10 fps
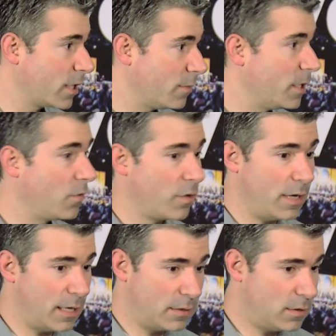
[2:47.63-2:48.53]
going to be over the
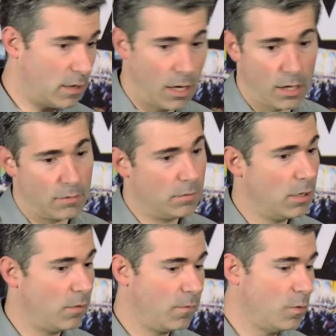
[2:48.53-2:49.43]
next
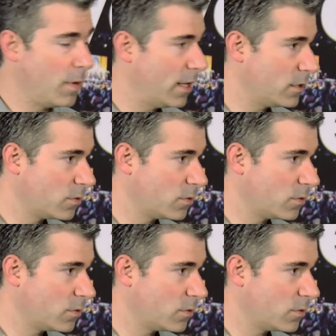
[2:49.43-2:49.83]
few months,